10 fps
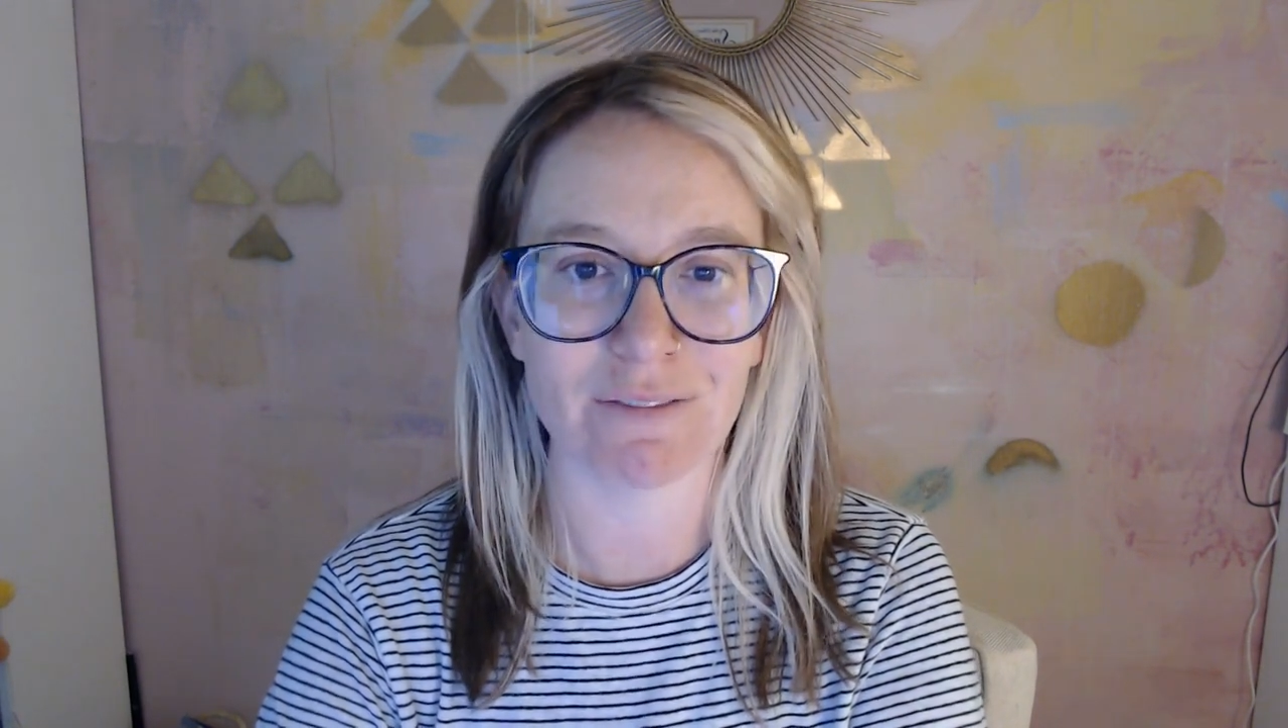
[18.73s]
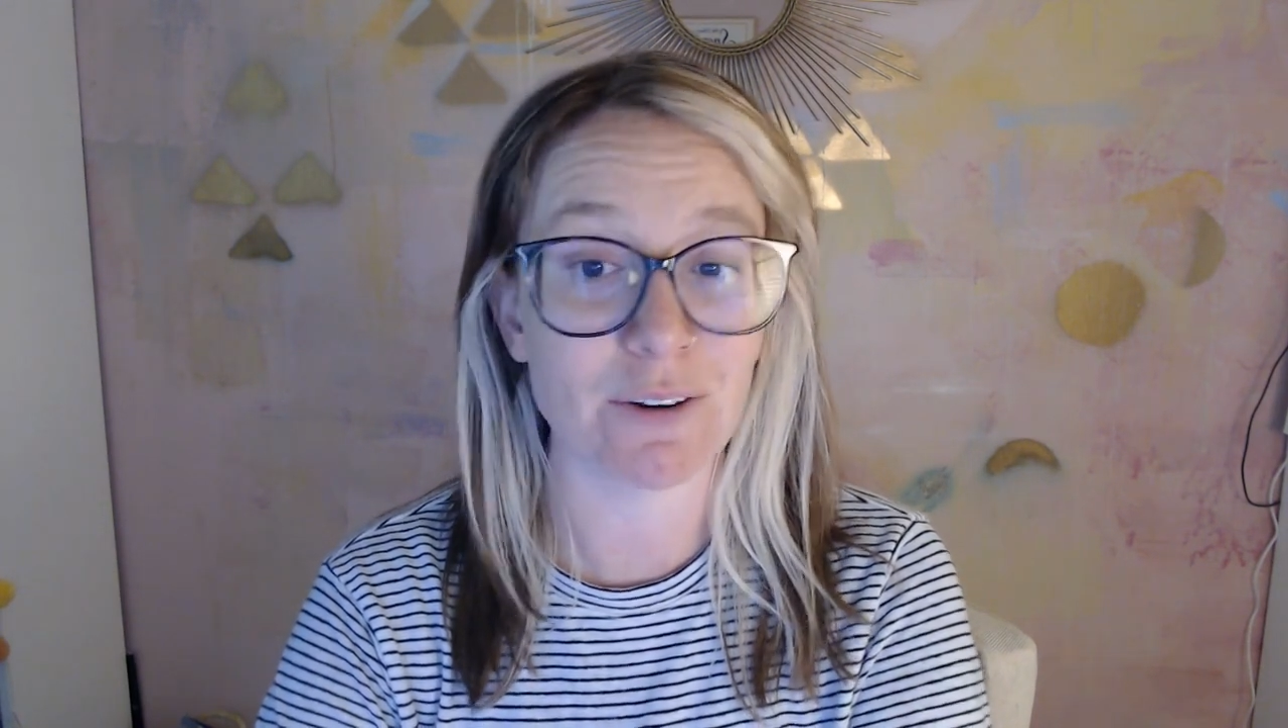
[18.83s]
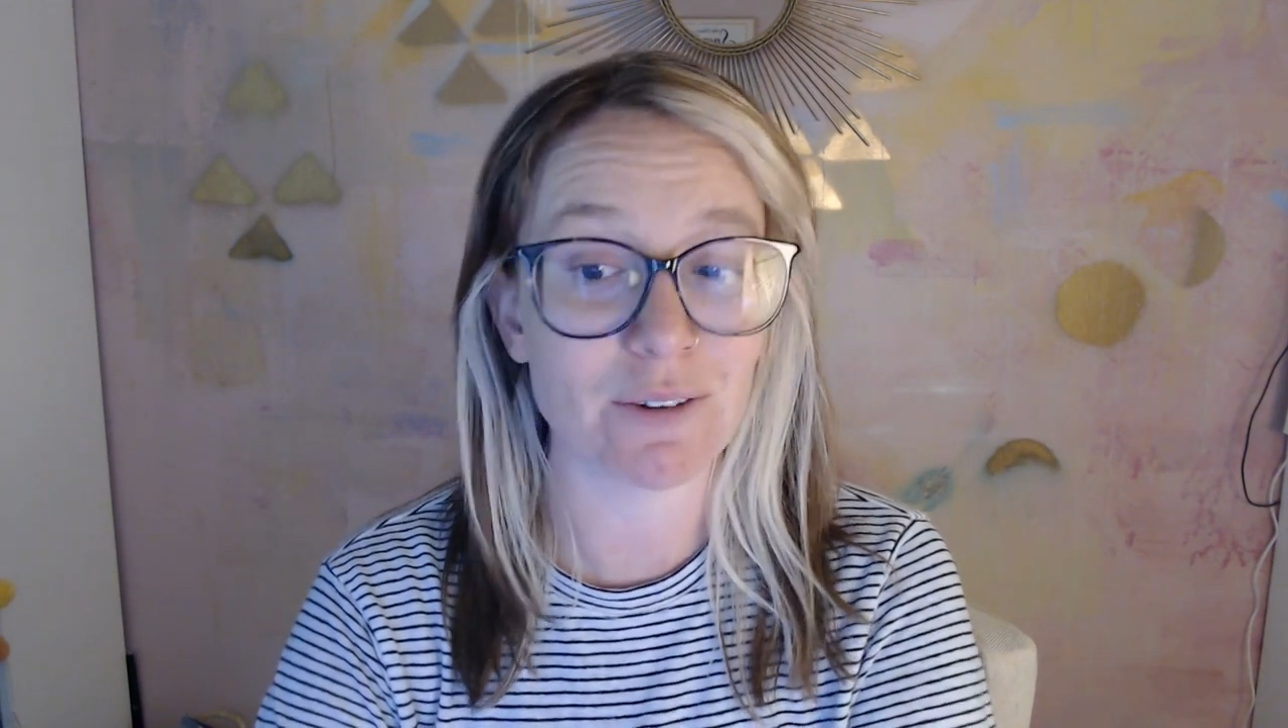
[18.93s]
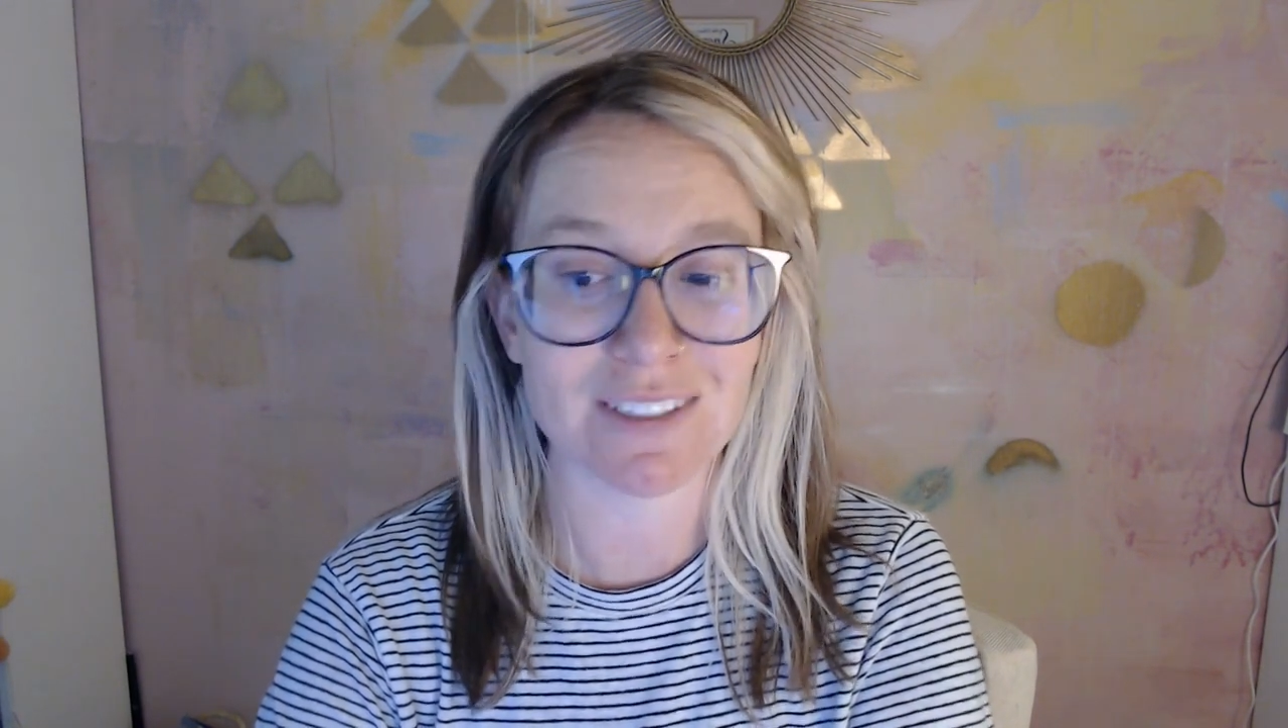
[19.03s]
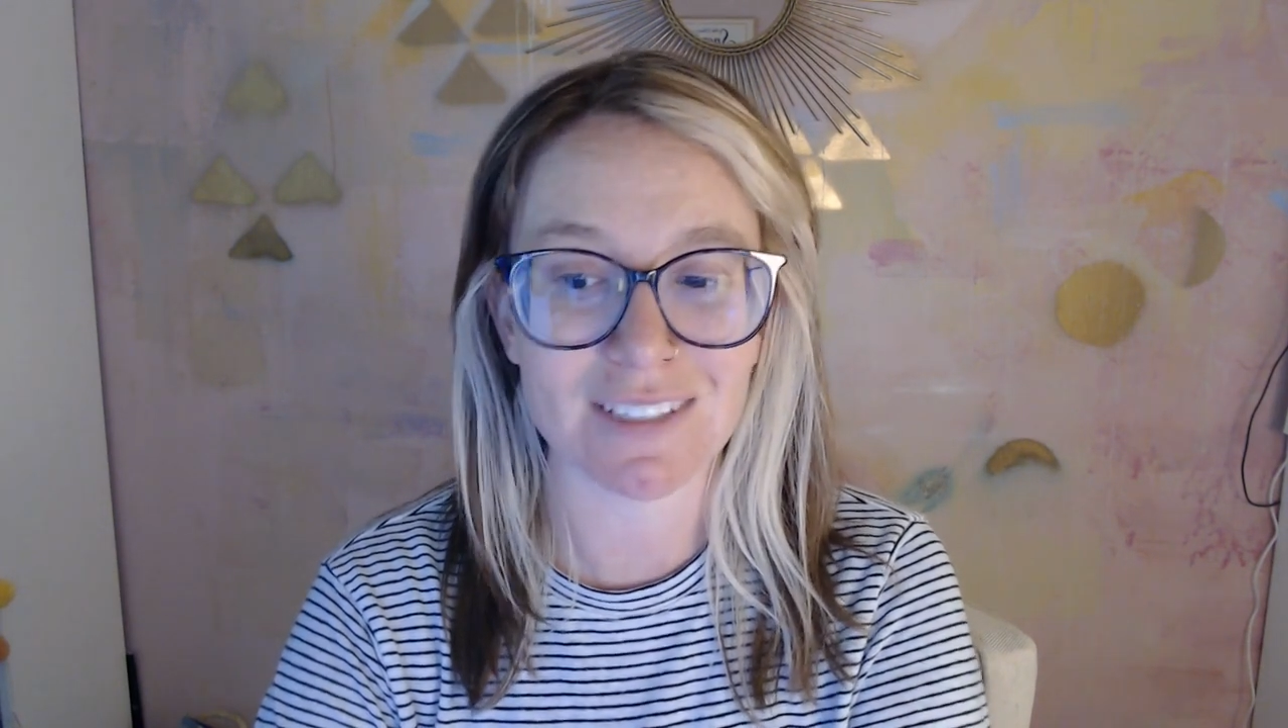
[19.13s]

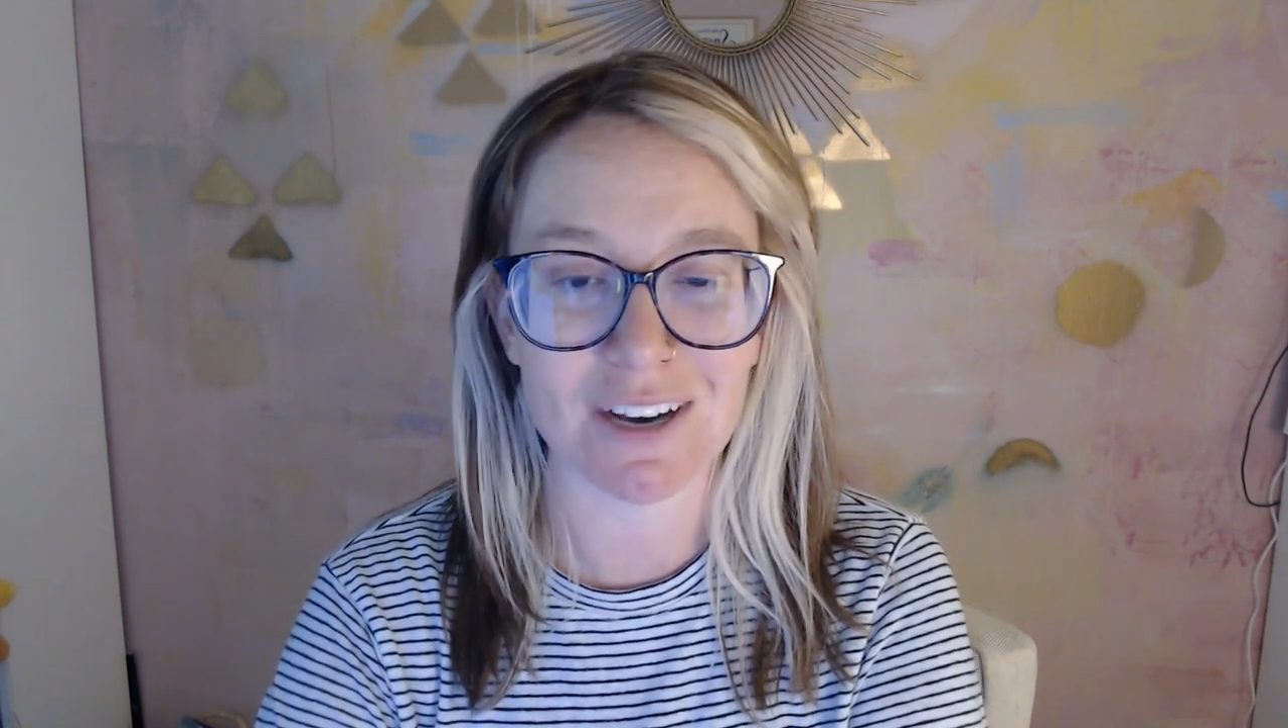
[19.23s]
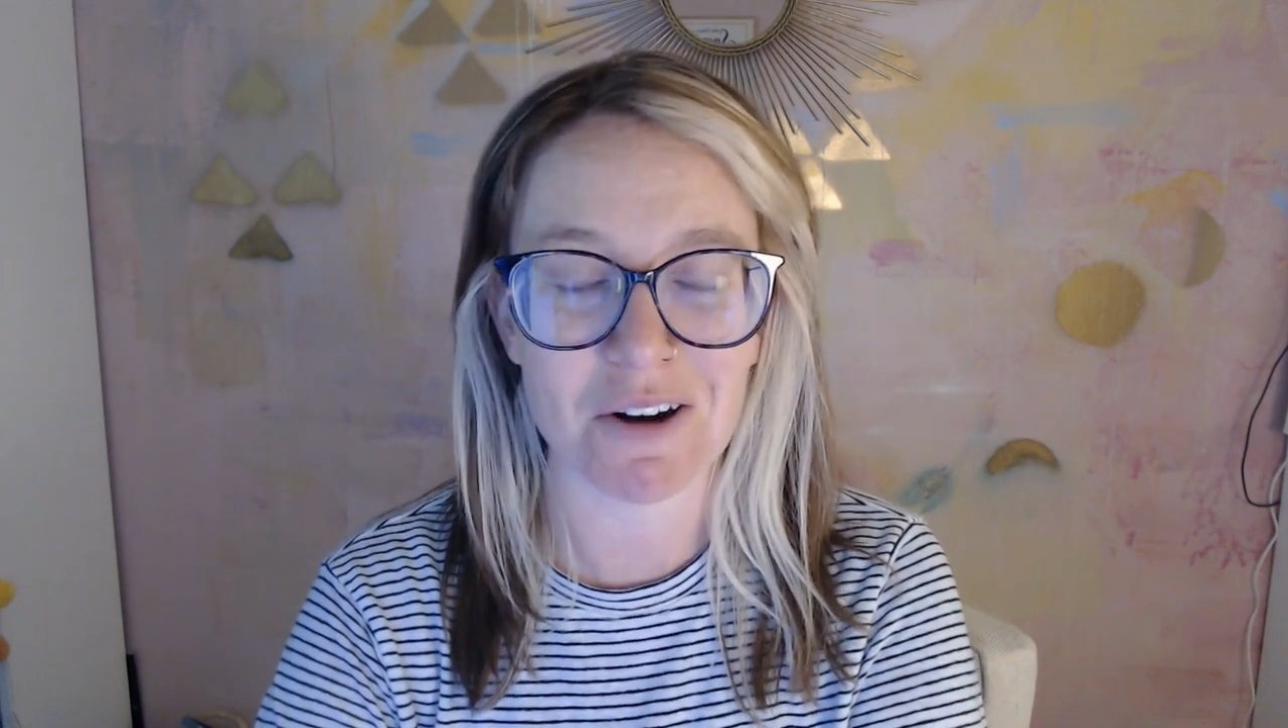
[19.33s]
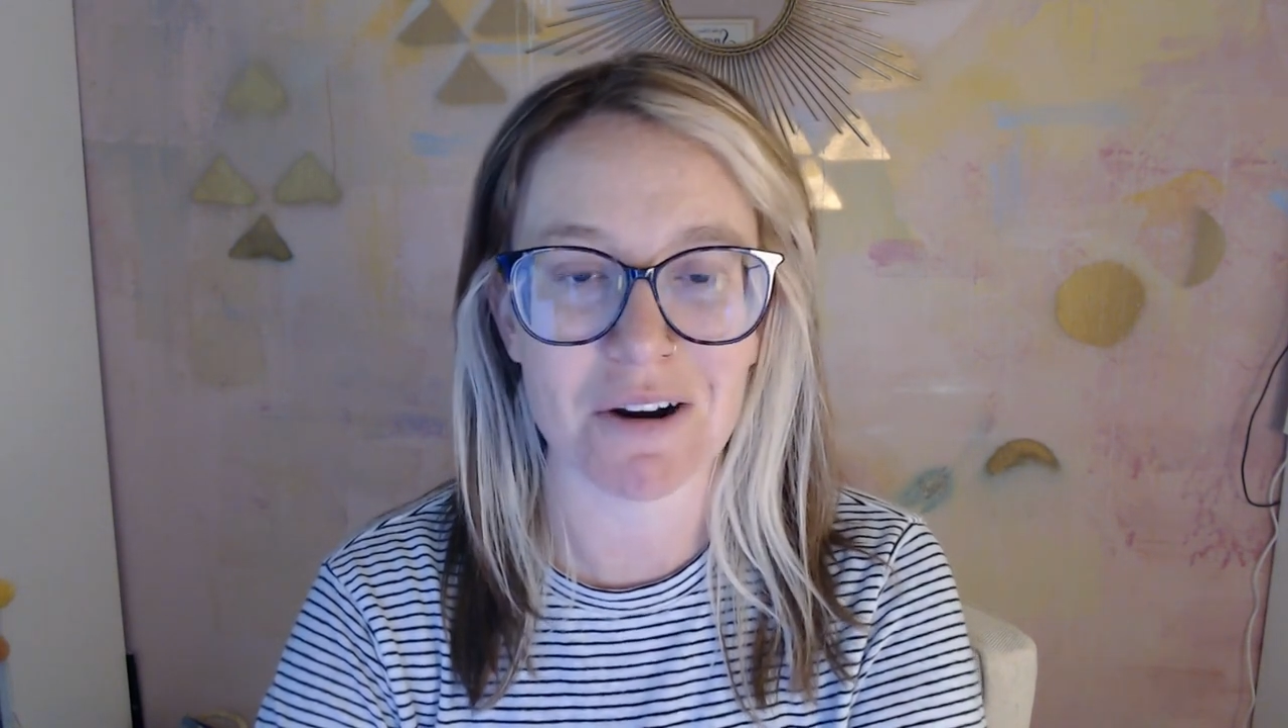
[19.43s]
Focusing